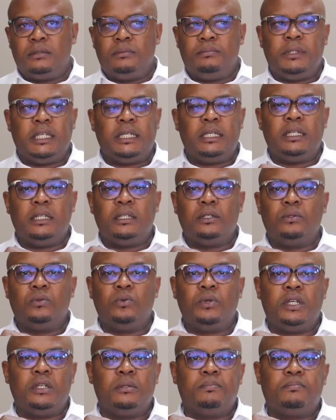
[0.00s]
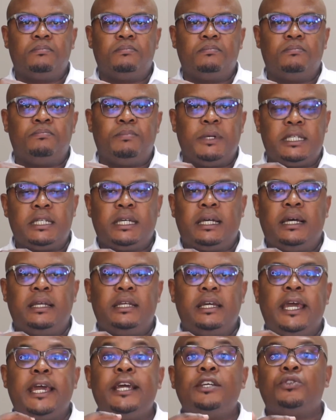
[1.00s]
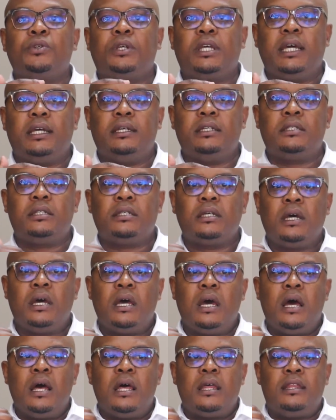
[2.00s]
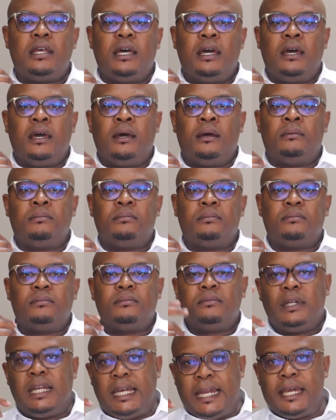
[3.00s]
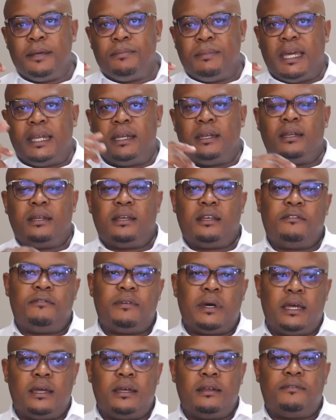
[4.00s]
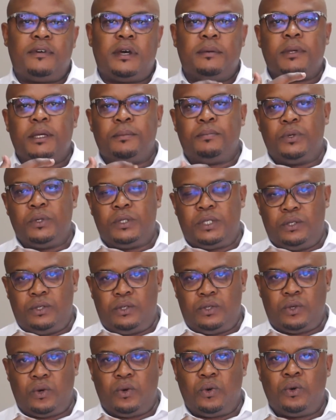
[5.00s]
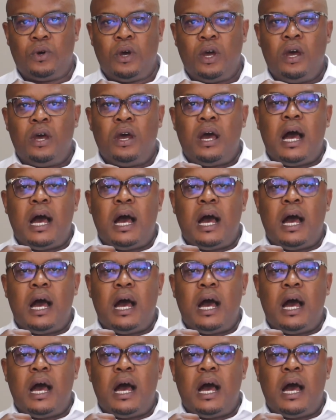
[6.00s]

meaning we basically educate the layman, if I may put it so,